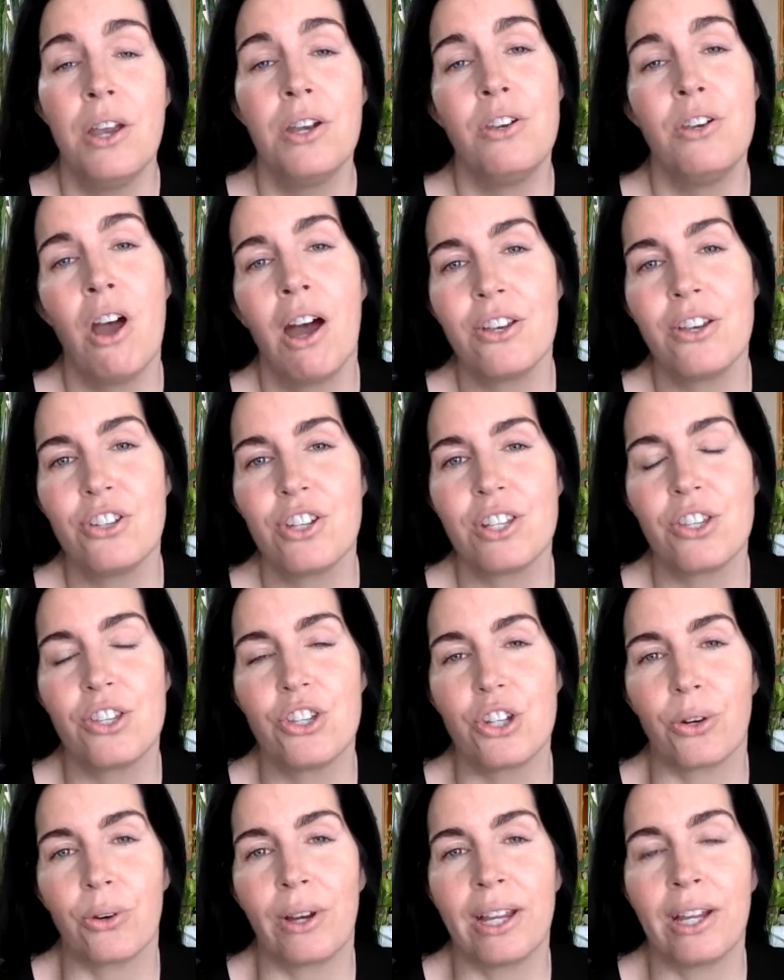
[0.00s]
not just
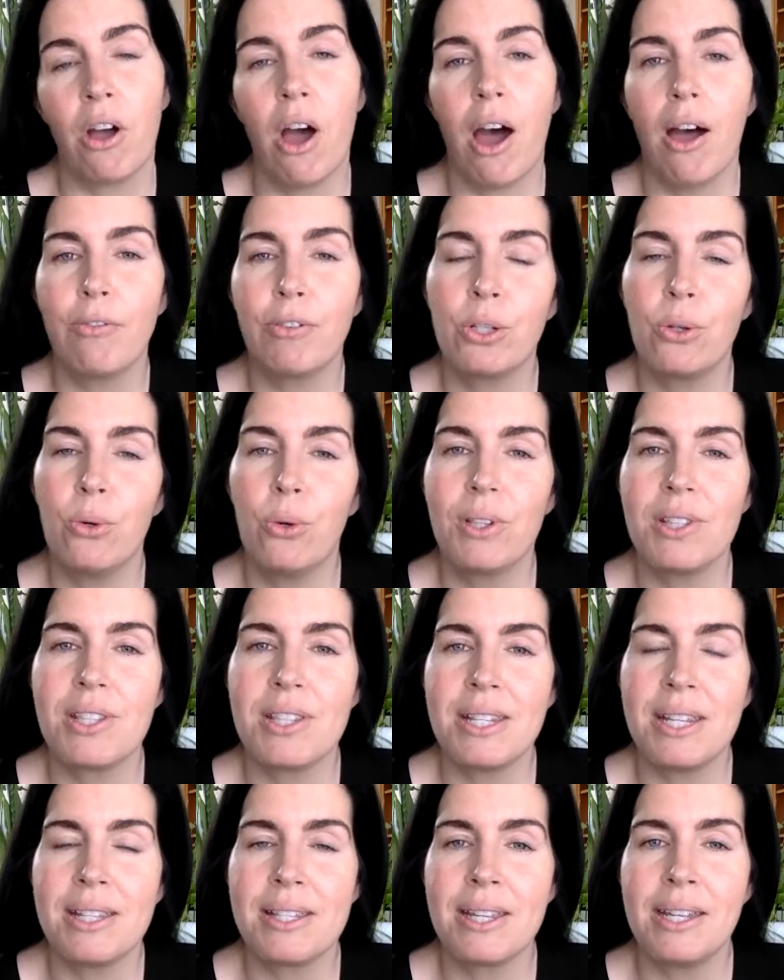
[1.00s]
during cough and cold
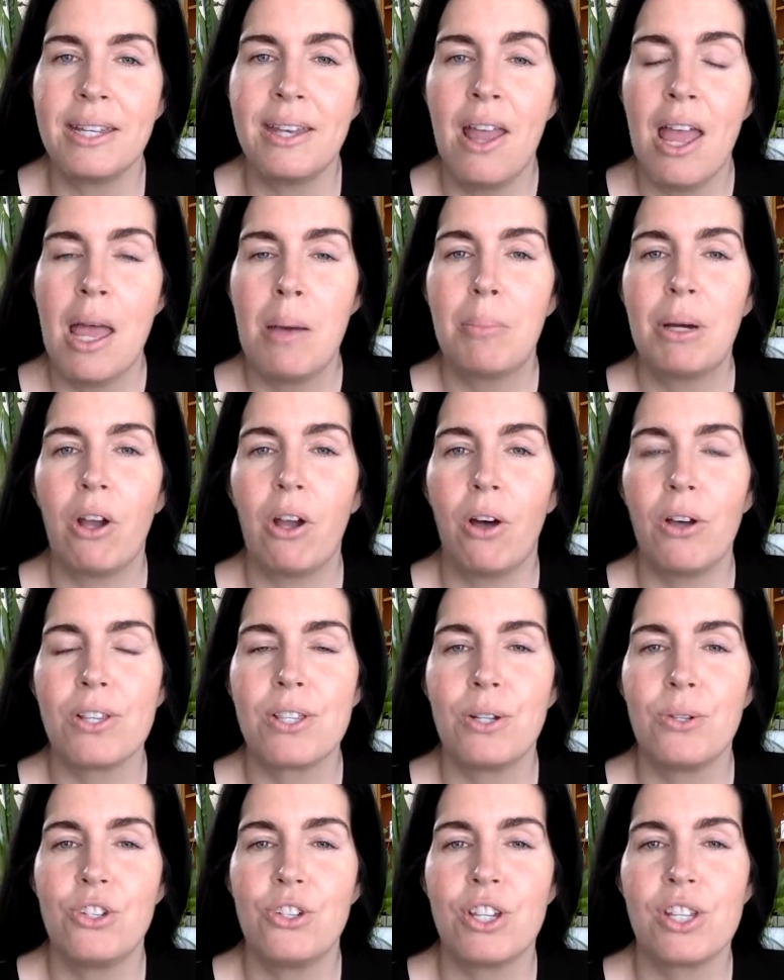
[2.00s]
season, but
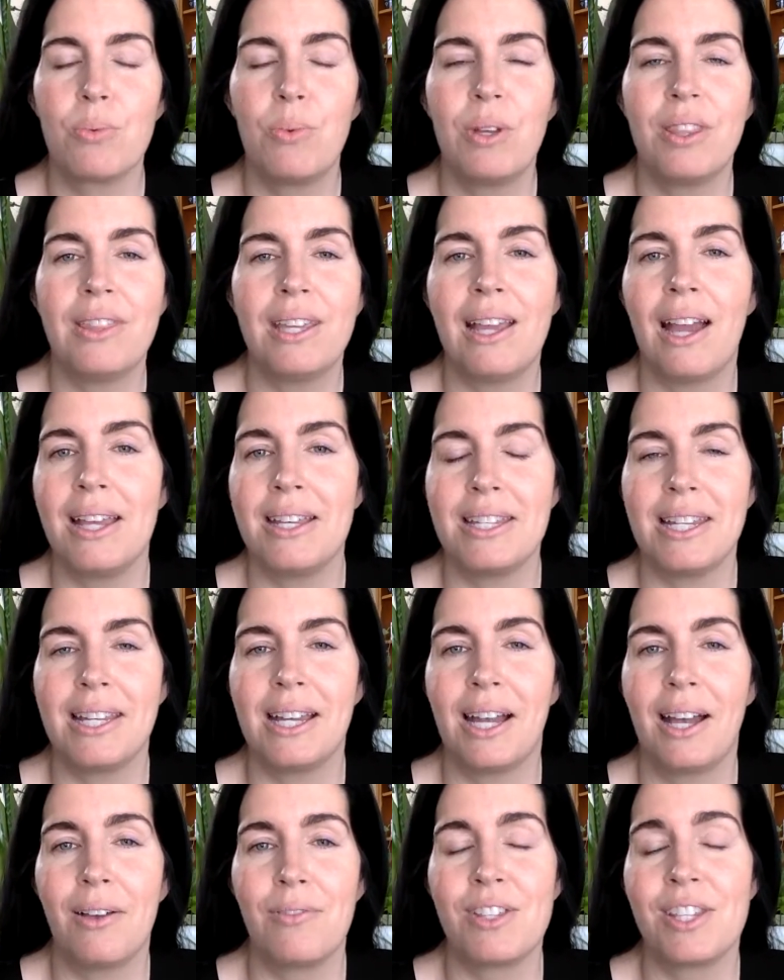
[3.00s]
also just with the
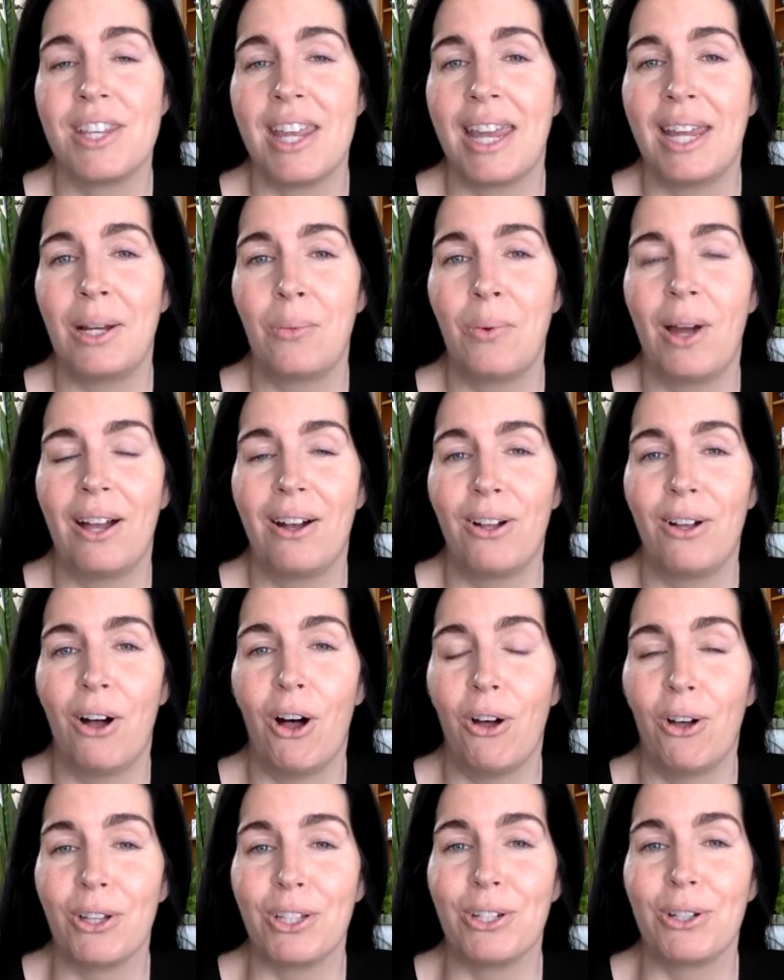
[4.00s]
idea of staying well
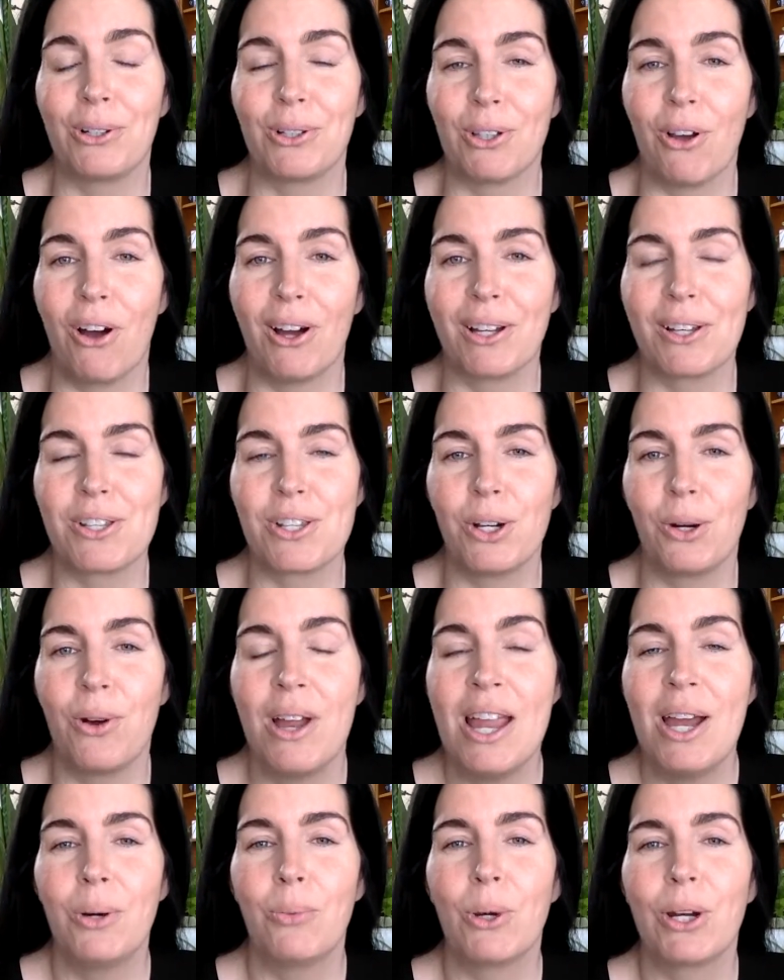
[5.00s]
all year long. So
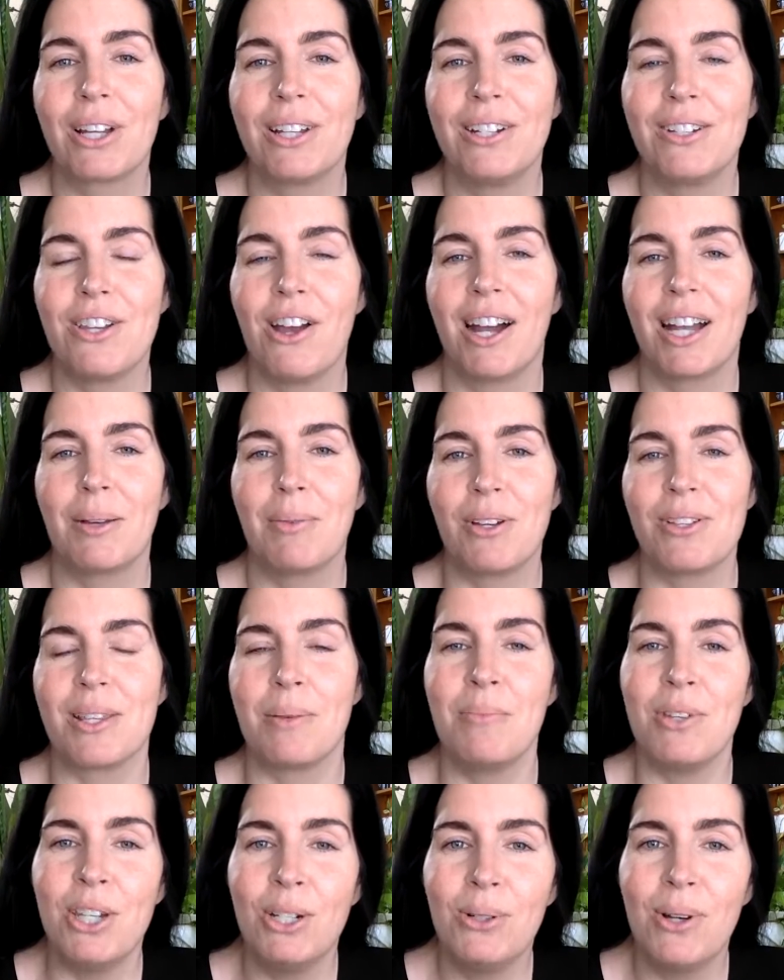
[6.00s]
we're going to talk about some
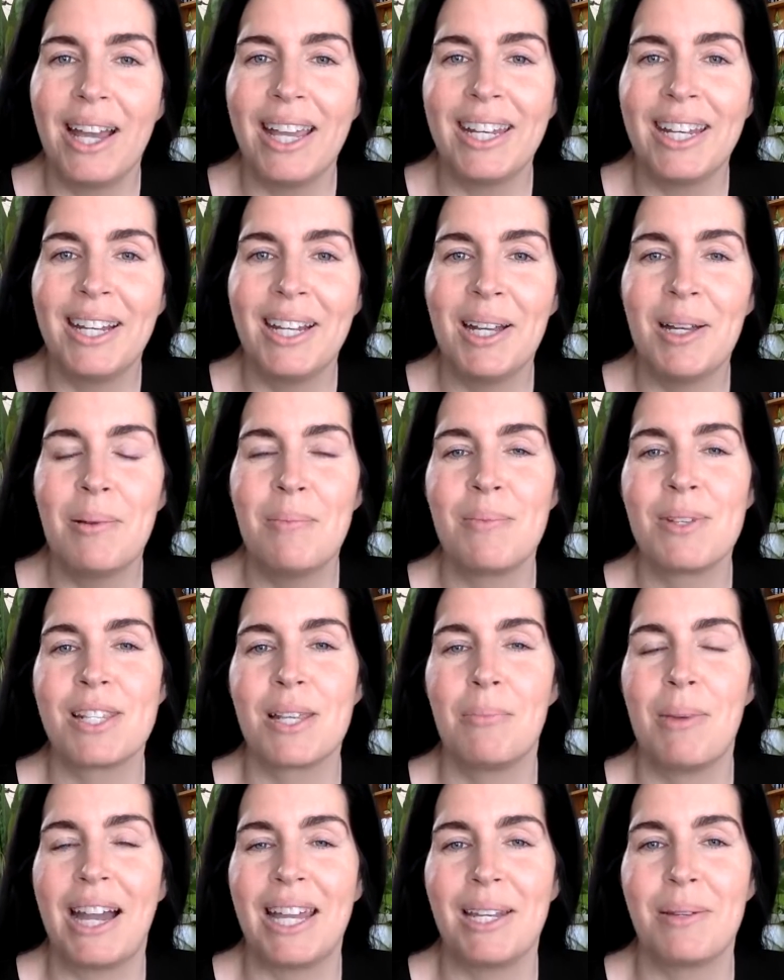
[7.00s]
new items,
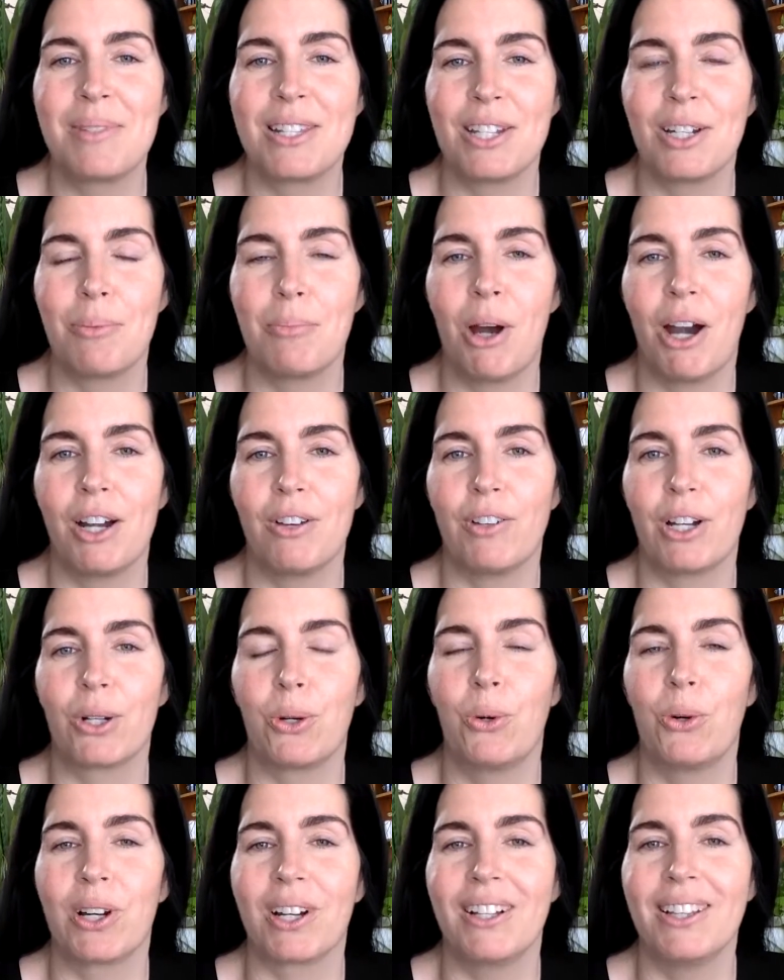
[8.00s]
some items that are part of our
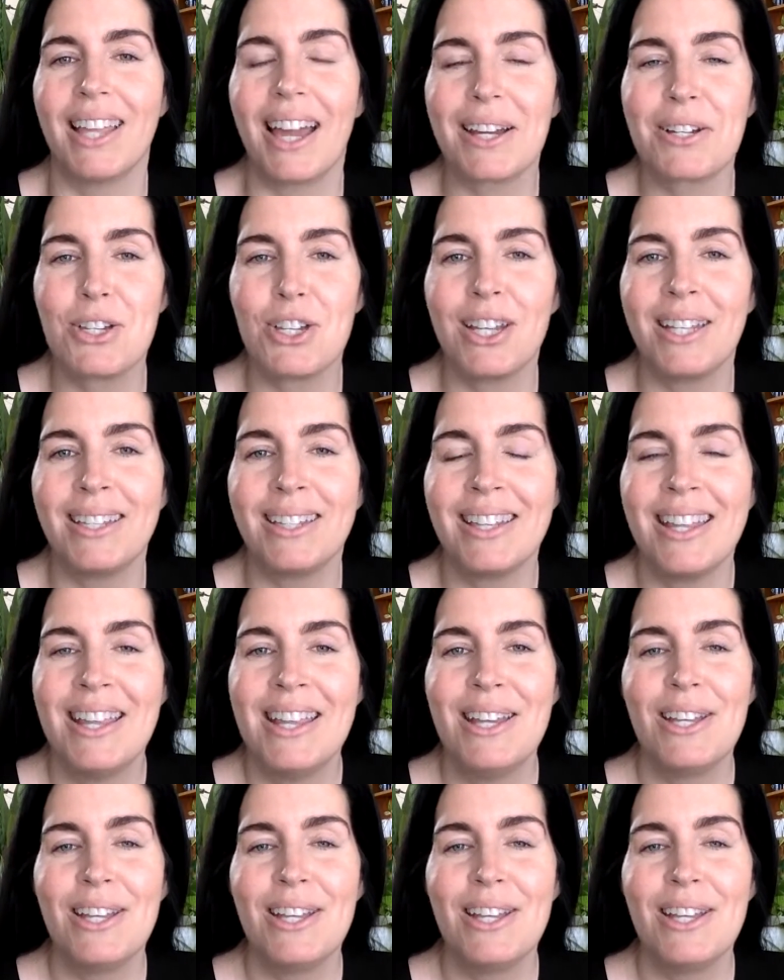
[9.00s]
core collection.